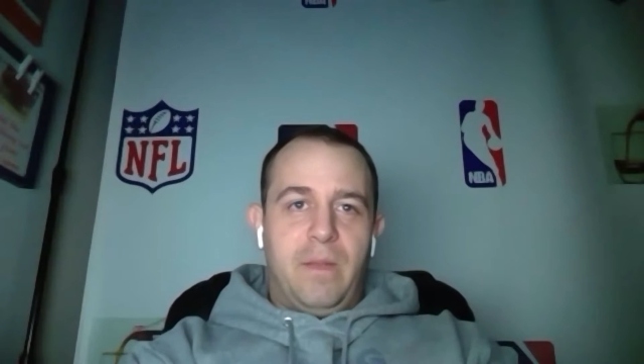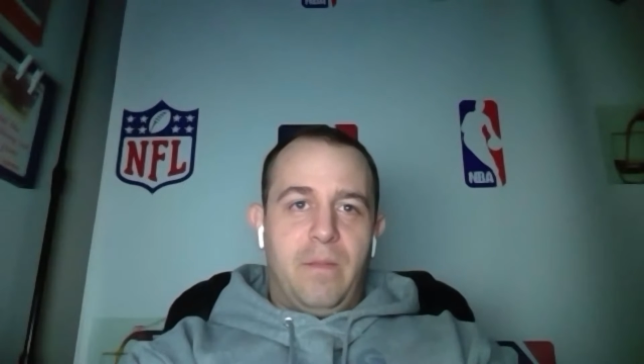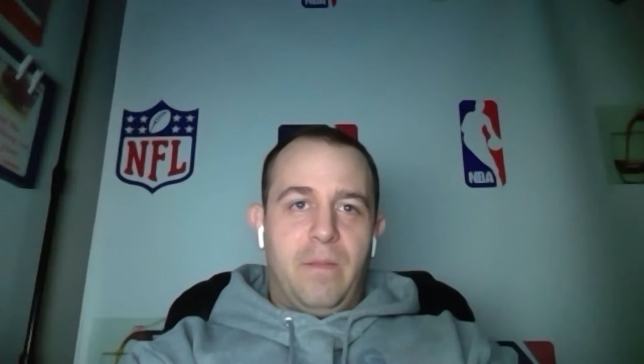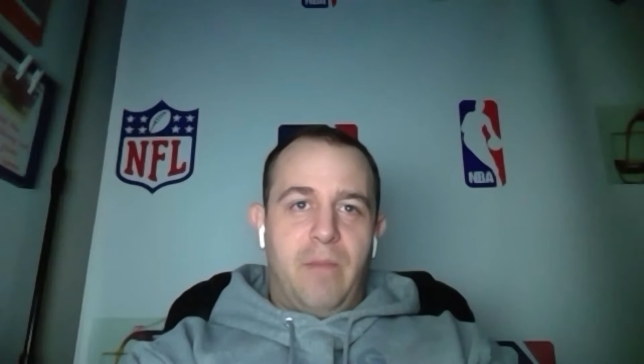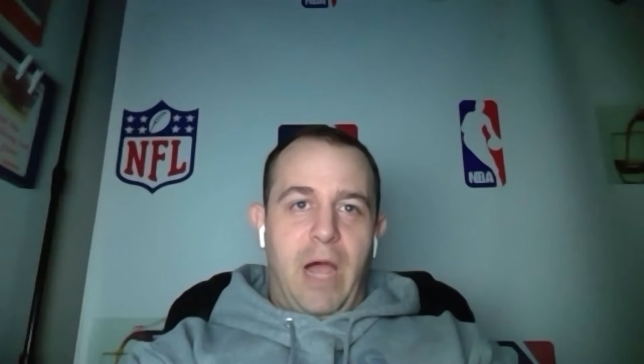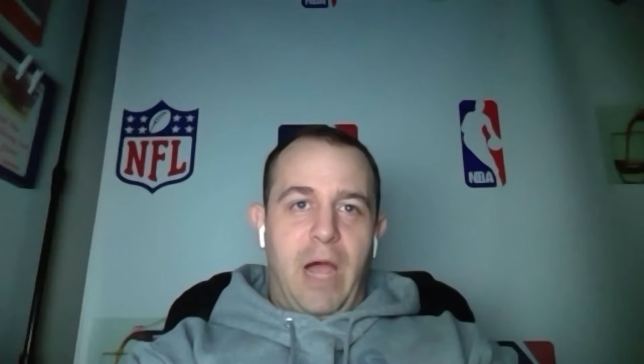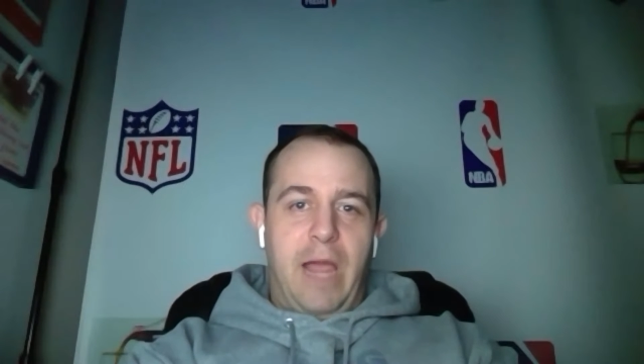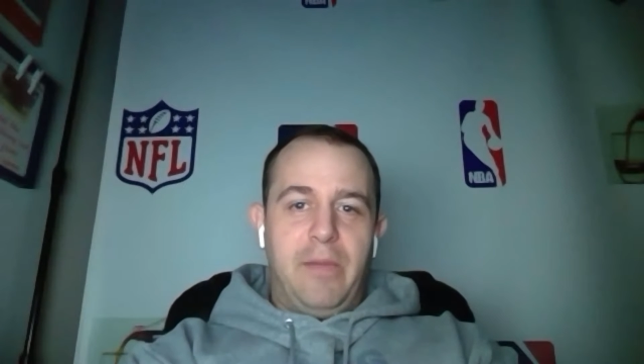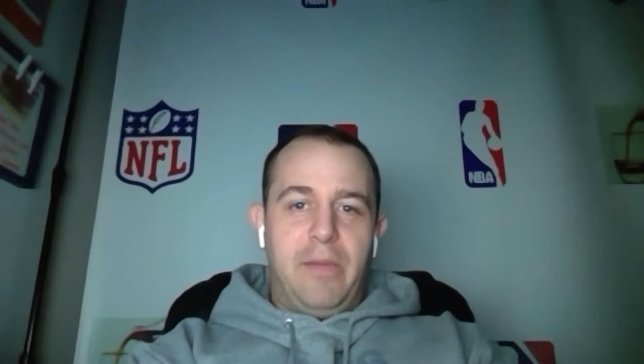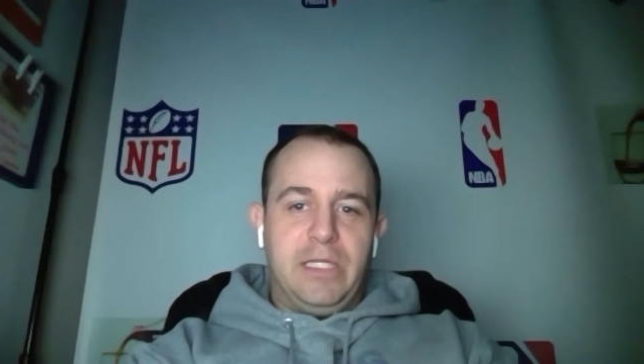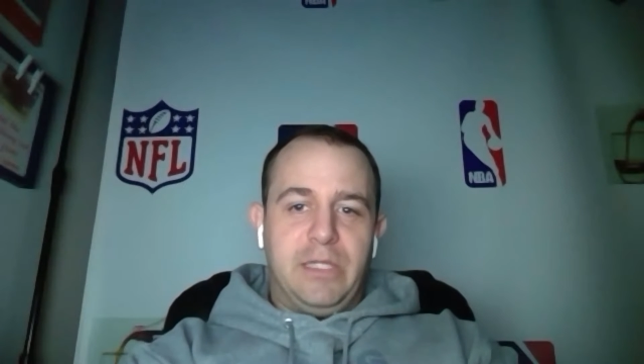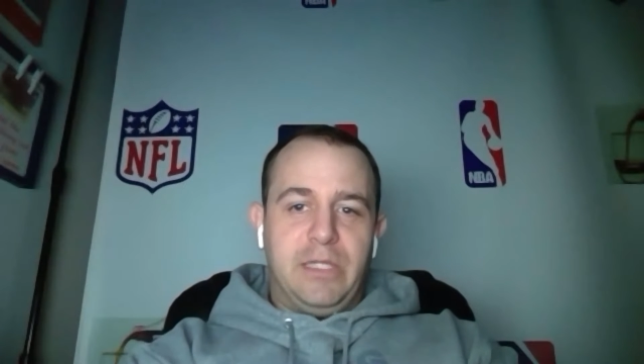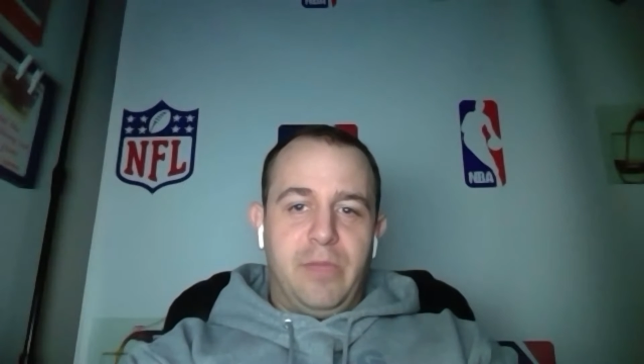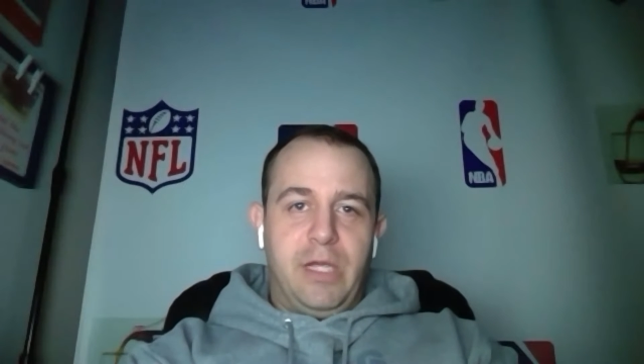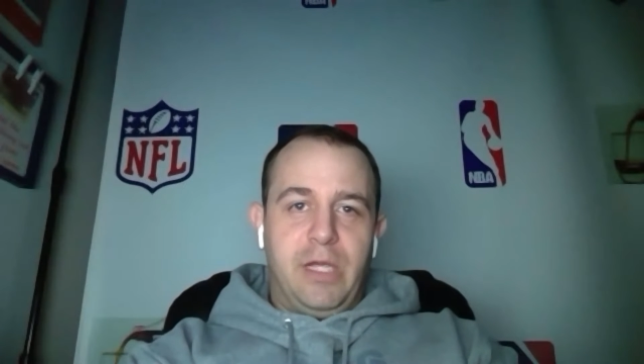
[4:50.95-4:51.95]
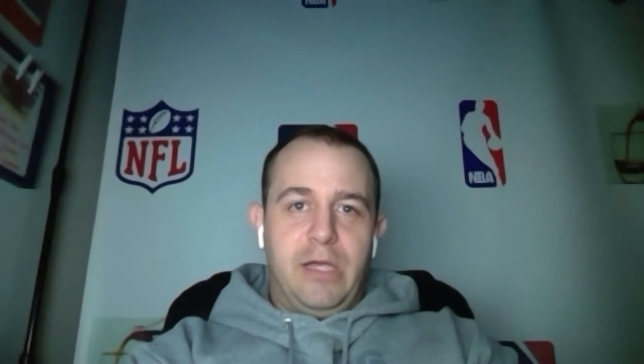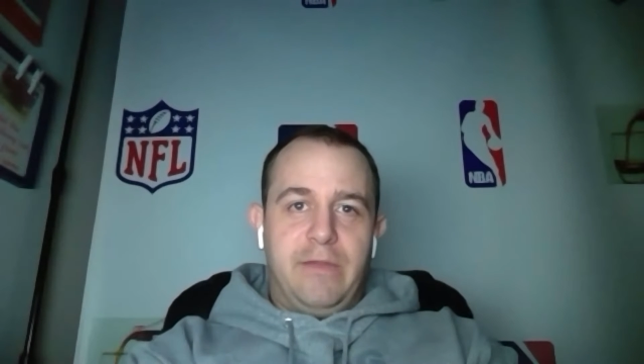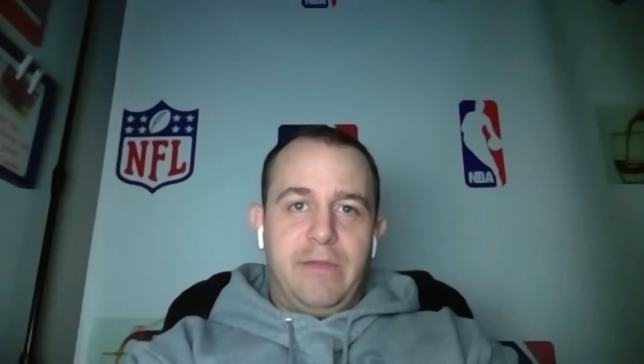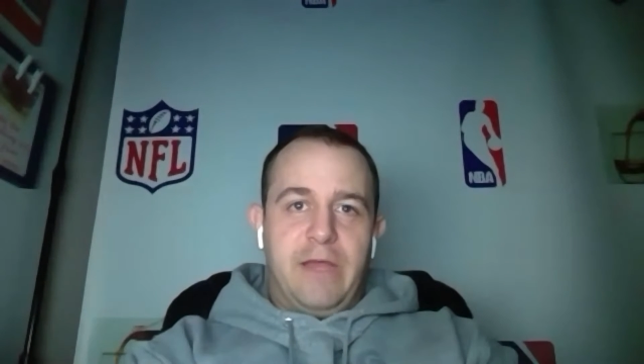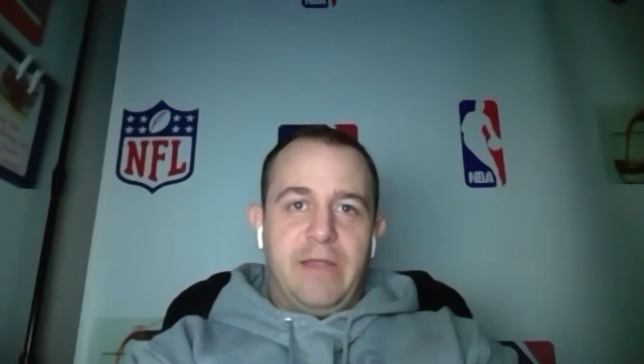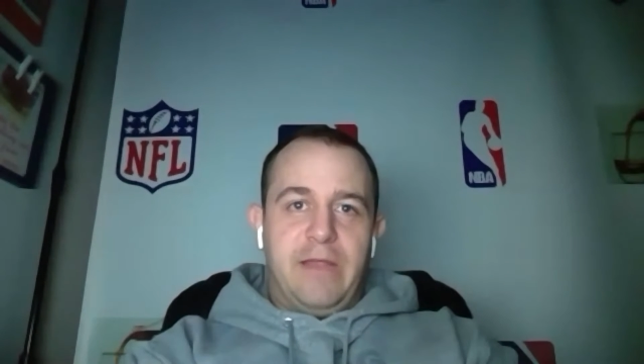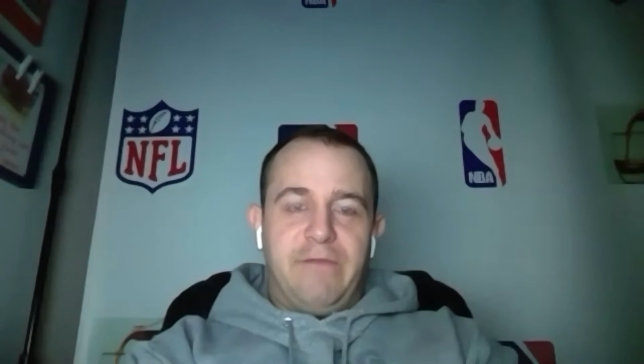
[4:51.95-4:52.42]
Miami, to me,
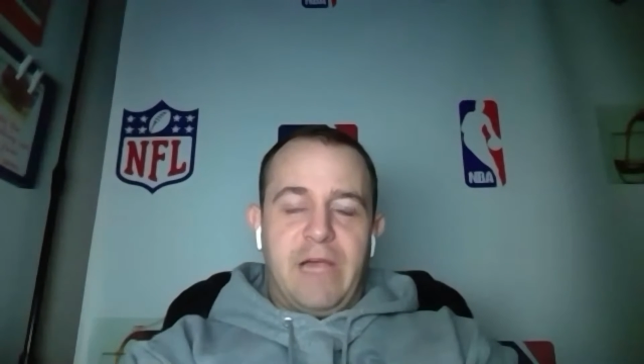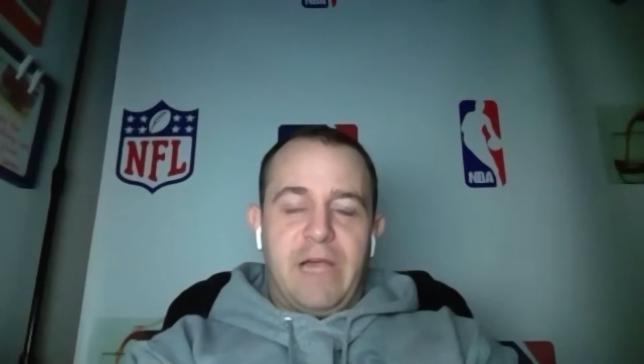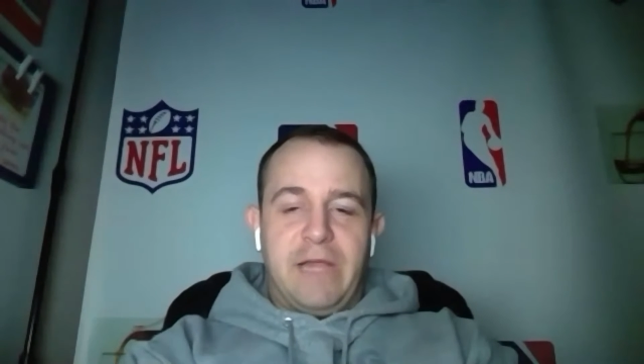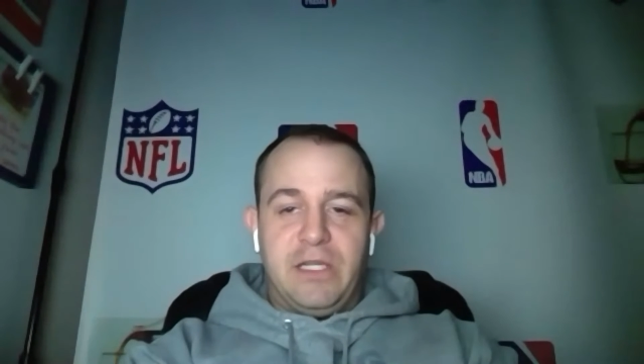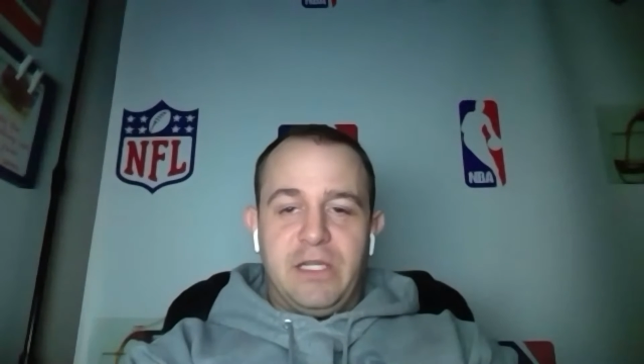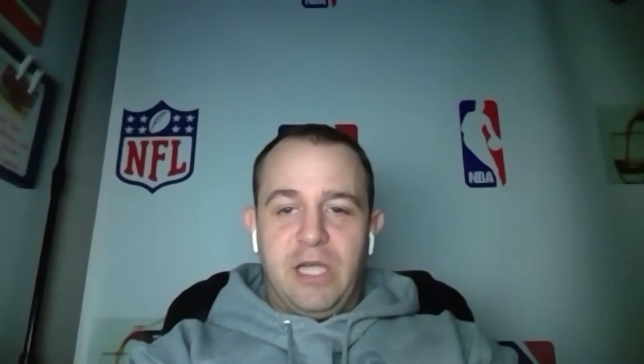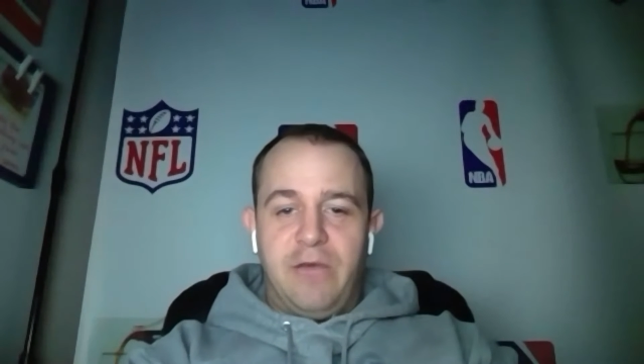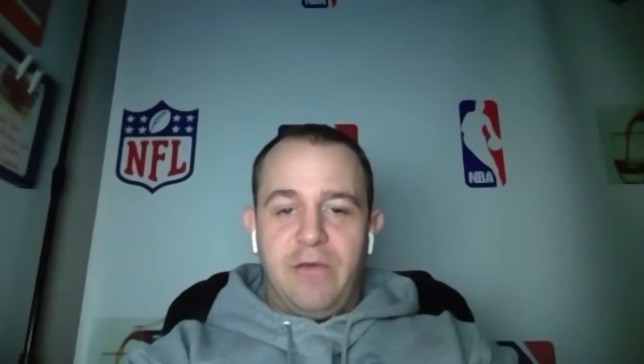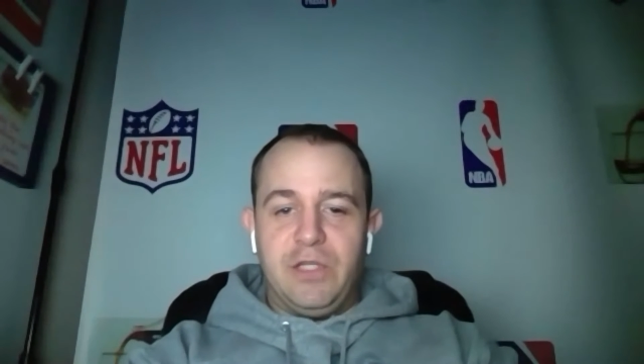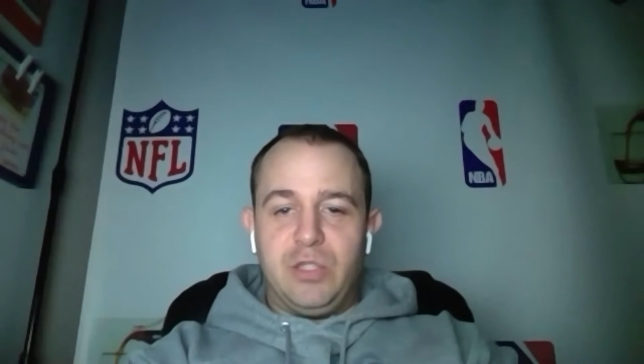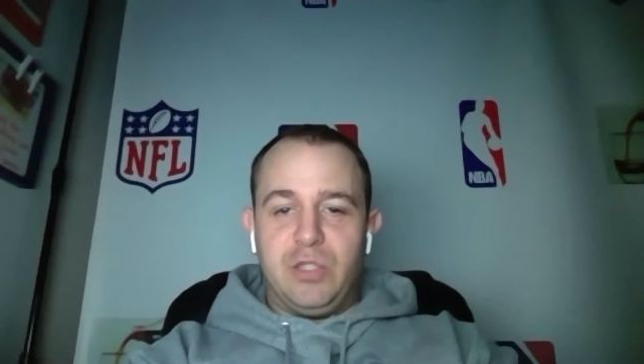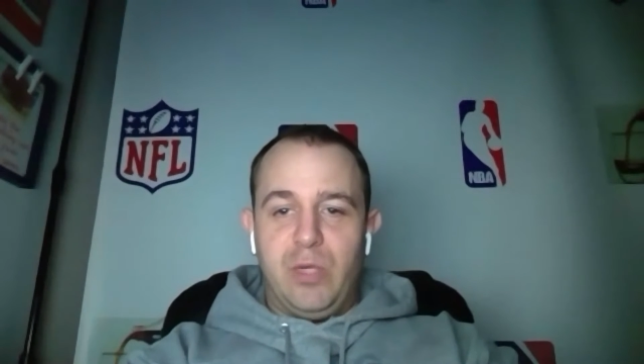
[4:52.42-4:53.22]
they've got the toughest